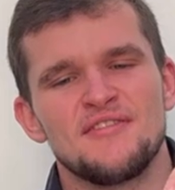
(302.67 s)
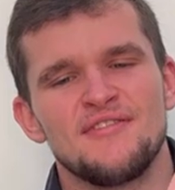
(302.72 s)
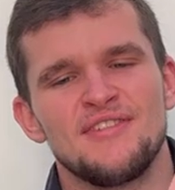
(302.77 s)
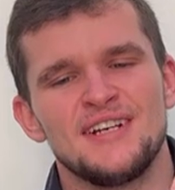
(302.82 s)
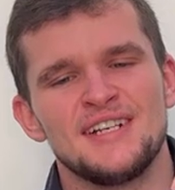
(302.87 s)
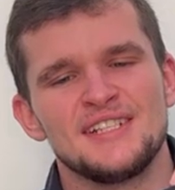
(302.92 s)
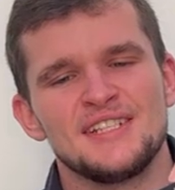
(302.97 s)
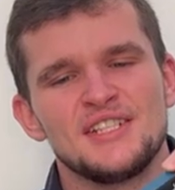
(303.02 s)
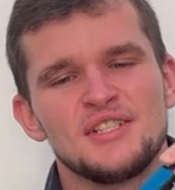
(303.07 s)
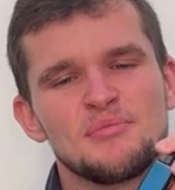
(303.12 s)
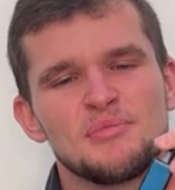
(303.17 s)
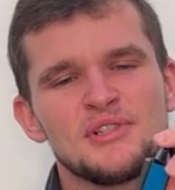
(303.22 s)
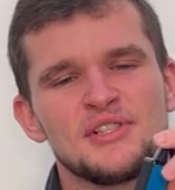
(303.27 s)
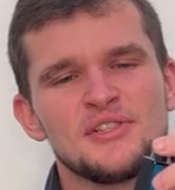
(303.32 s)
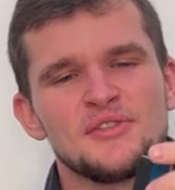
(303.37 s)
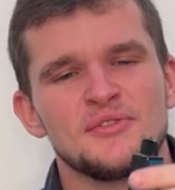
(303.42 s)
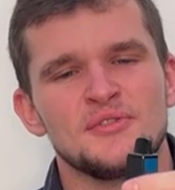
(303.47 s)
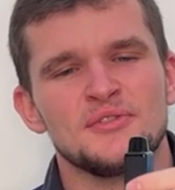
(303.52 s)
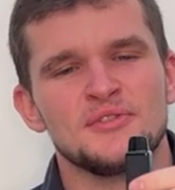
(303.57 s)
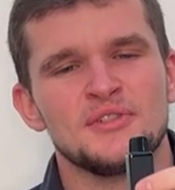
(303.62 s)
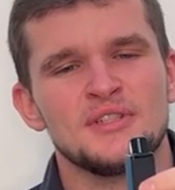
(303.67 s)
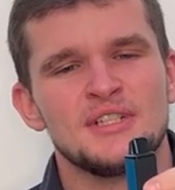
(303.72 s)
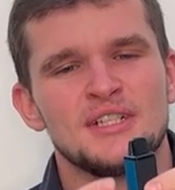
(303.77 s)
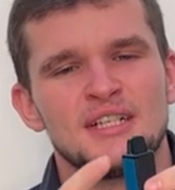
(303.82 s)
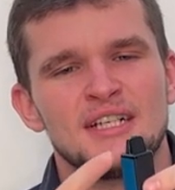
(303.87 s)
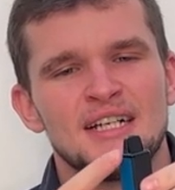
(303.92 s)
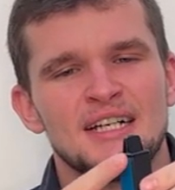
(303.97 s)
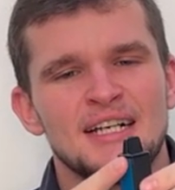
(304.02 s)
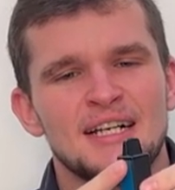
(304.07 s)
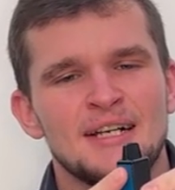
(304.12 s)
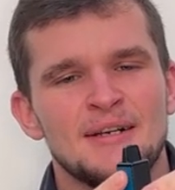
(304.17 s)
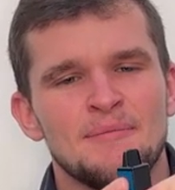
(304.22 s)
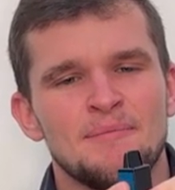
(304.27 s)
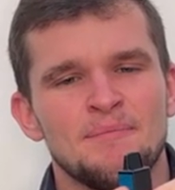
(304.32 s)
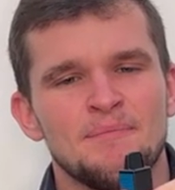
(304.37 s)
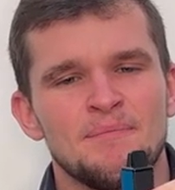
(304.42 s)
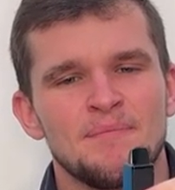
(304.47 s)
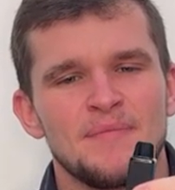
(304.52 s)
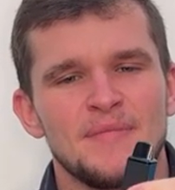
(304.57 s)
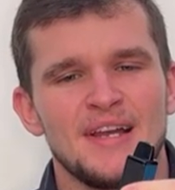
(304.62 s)
device is pretty cool.
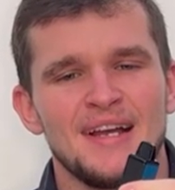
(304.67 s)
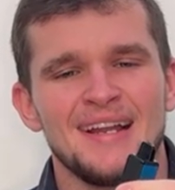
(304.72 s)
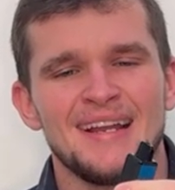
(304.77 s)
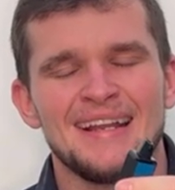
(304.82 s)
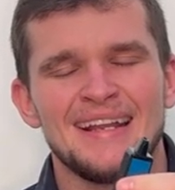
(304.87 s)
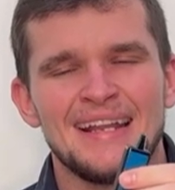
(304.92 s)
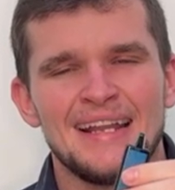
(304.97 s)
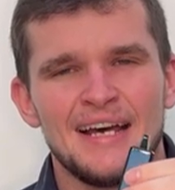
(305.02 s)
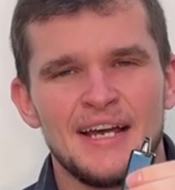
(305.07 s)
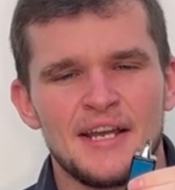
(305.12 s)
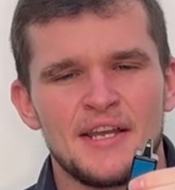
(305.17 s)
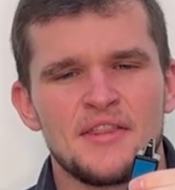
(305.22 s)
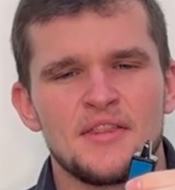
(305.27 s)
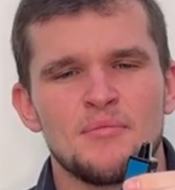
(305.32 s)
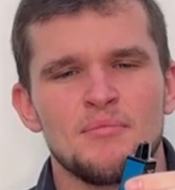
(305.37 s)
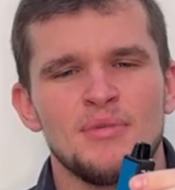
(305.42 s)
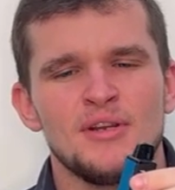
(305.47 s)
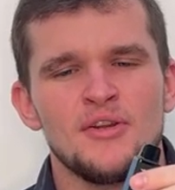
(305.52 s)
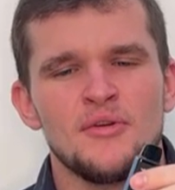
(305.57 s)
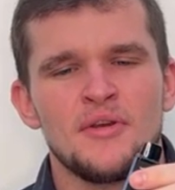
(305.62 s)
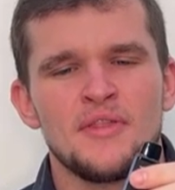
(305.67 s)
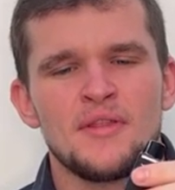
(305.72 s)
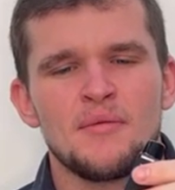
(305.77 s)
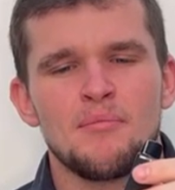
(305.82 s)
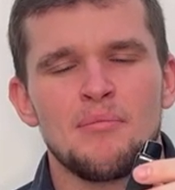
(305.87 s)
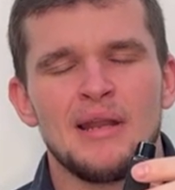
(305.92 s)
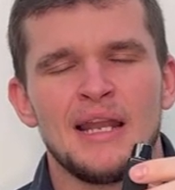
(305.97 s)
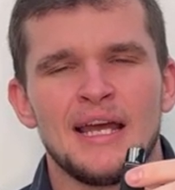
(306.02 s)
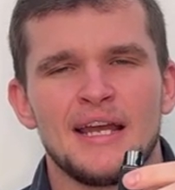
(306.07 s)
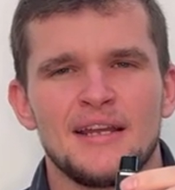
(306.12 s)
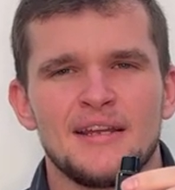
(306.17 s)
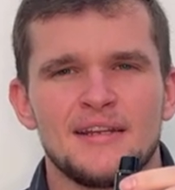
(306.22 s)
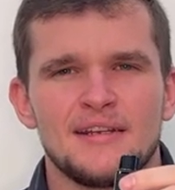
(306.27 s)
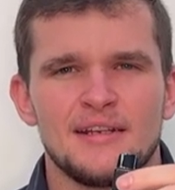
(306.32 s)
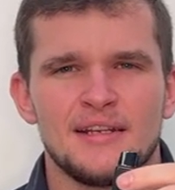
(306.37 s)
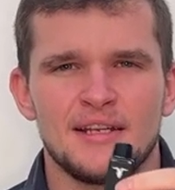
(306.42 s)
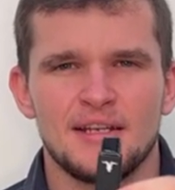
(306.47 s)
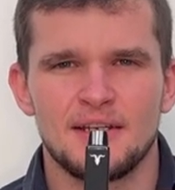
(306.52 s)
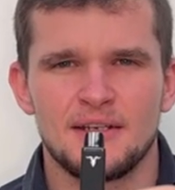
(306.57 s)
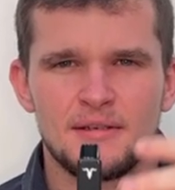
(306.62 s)
I like the blue and the black,
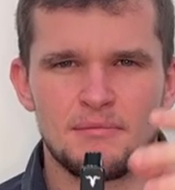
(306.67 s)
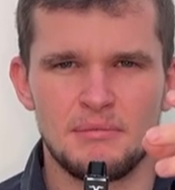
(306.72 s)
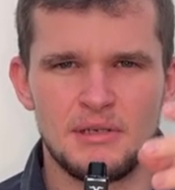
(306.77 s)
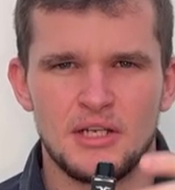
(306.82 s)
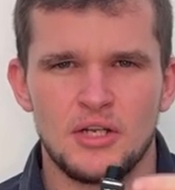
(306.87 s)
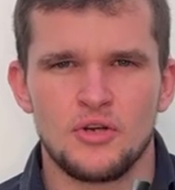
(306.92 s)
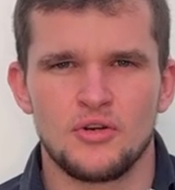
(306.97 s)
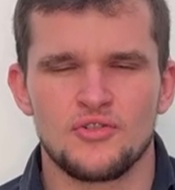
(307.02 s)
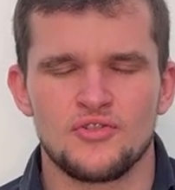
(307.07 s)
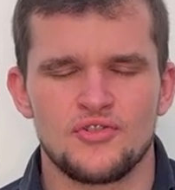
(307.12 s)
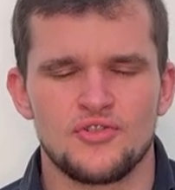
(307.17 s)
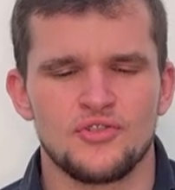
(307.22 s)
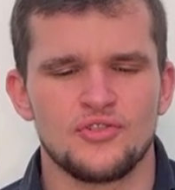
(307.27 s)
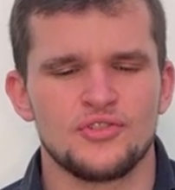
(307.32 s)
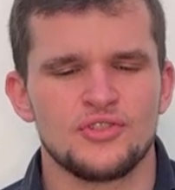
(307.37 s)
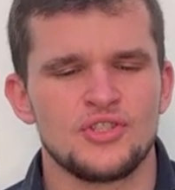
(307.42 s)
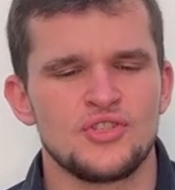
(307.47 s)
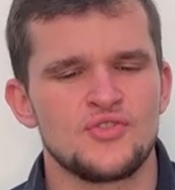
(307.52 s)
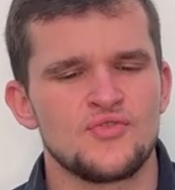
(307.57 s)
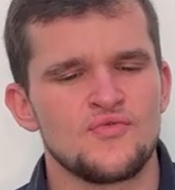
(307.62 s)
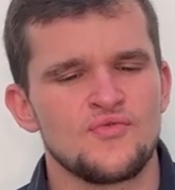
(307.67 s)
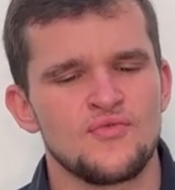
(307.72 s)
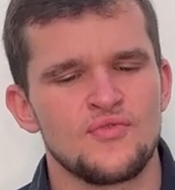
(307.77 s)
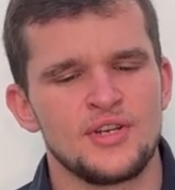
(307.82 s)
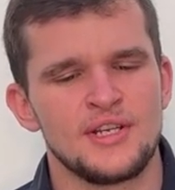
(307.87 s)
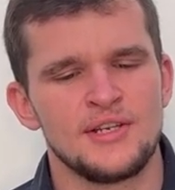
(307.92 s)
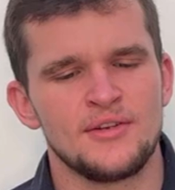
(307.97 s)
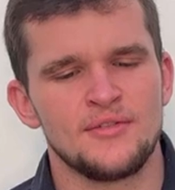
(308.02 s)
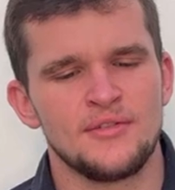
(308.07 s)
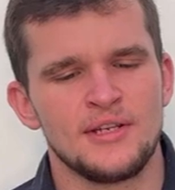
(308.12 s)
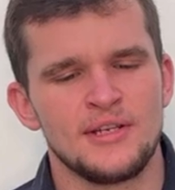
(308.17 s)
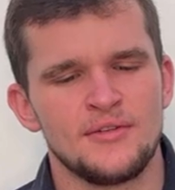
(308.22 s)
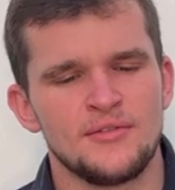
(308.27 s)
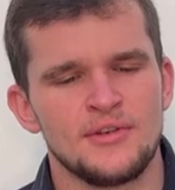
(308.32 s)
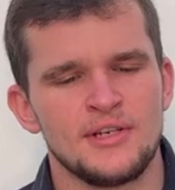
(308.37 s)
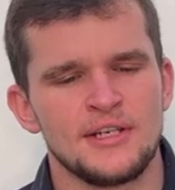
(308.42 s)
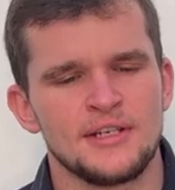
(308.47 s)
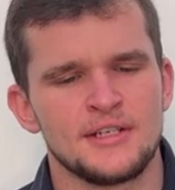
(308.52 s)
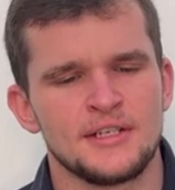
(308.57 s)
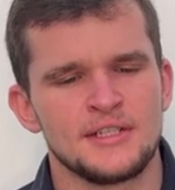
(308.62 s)
like contrast. It's really, really,
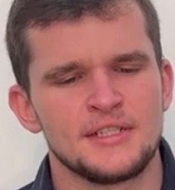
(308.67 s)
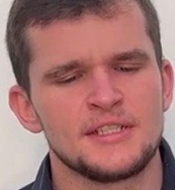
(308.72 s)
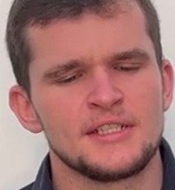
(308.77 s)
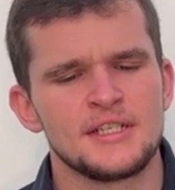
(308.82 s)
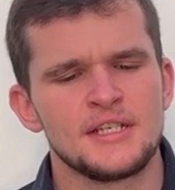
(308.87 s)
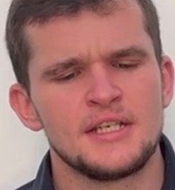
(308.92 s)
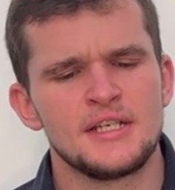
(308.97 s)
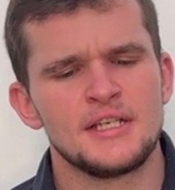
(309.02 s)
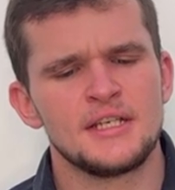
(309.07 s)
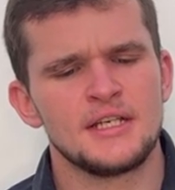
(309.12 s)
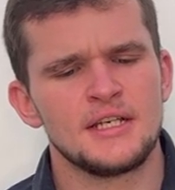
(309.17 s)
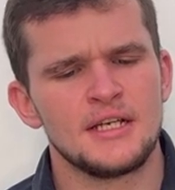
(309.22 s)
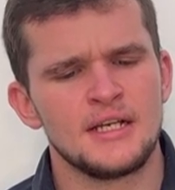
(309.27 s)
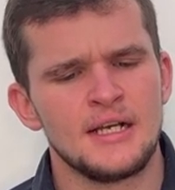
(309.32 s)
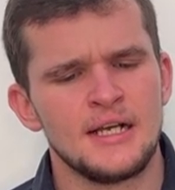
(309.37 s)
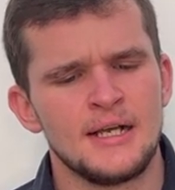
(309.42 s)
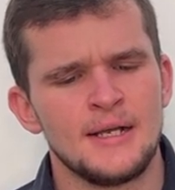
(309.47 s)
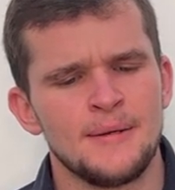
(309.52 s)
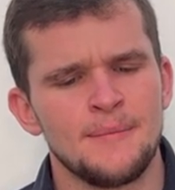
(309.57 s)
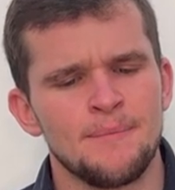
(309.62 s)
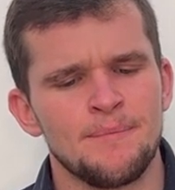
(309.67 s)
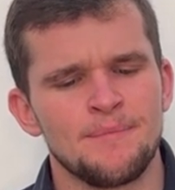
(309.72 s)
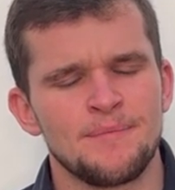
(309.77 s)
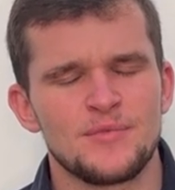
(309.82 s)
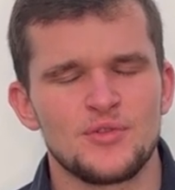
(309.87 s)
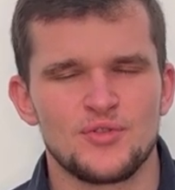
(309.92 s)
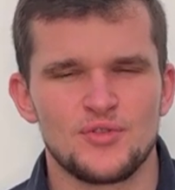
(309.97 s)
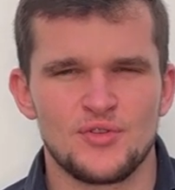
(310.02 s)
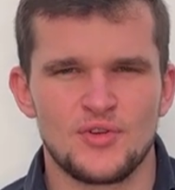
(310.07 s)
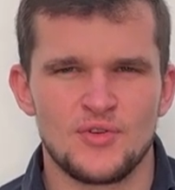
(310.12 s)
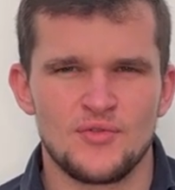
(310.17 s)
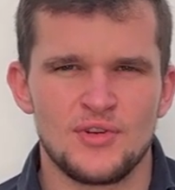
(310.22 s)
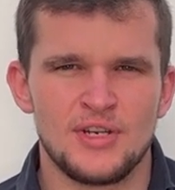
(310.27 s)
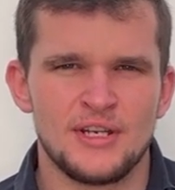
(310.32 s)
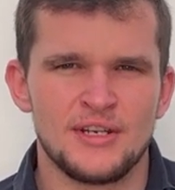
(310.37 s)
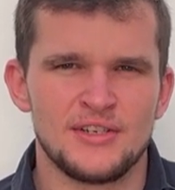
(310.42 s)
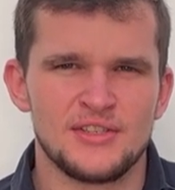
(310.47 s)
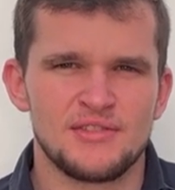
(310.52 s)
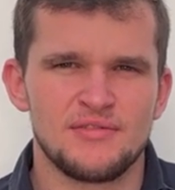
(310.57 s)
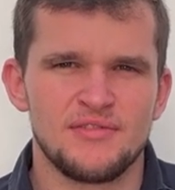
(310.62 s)
really nice. So it's got a really
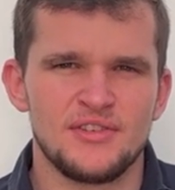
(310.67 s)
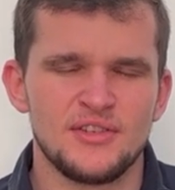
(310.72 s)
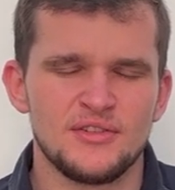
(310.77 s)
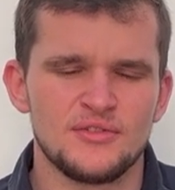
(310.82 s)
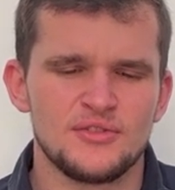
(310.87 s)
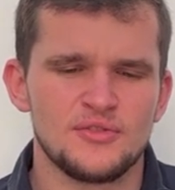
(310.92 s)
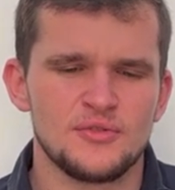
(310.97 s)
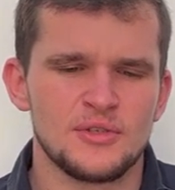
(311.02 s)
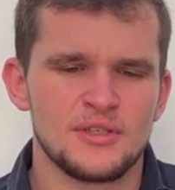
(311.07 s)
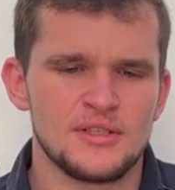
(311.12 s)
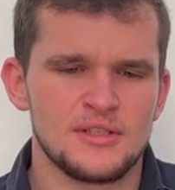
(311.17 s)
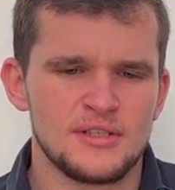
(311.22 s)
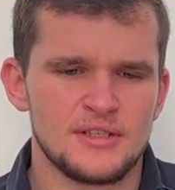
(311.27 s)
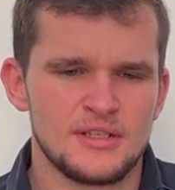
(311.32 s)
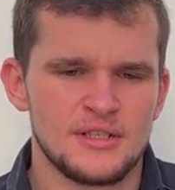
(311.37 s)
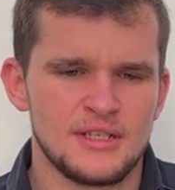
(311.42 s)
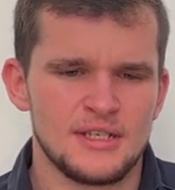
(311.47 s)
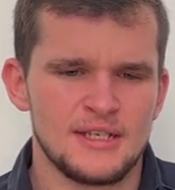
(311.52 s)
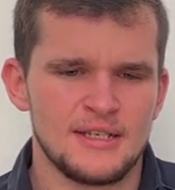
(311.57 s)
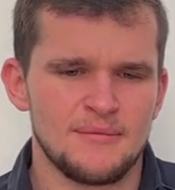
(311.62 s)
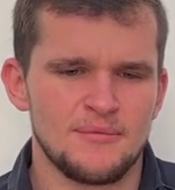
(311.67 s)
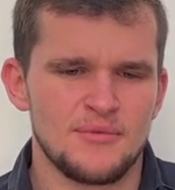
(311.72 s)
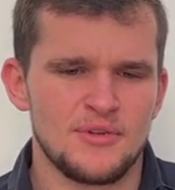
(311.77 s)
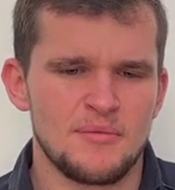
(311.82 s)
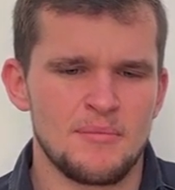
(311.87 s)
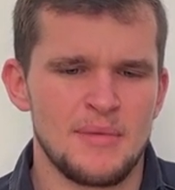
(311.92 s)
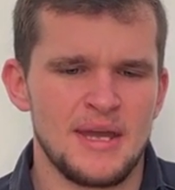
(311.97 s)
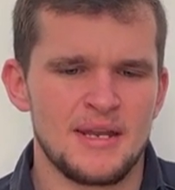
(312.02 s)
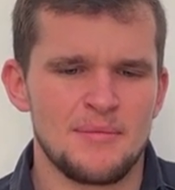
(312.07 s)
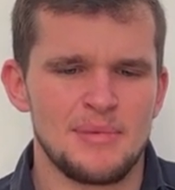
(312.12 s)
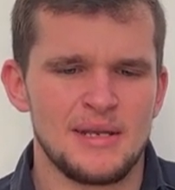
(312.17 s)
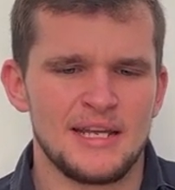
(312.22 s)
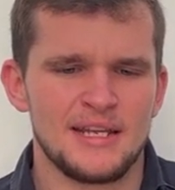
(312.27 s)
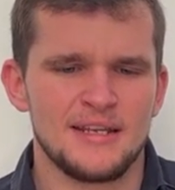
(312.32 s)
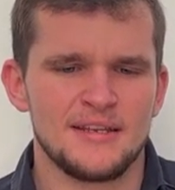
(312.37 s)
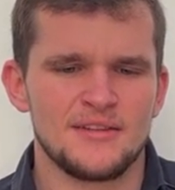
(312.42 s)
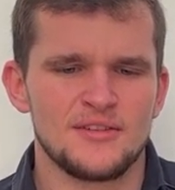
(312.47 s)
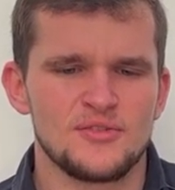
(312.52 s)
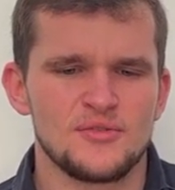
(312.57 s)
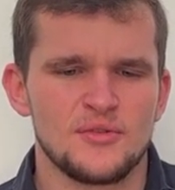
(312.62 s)
nice feel to it, the matte black
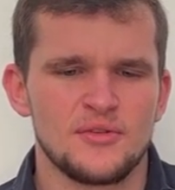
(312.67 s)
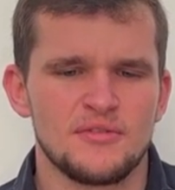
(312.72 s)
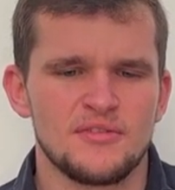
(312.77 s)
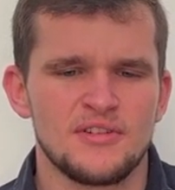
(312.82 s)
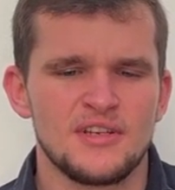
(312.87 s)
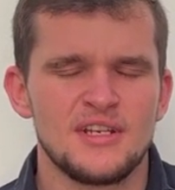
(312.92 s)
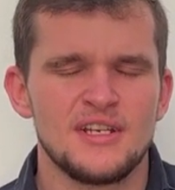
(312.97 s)
and the sort of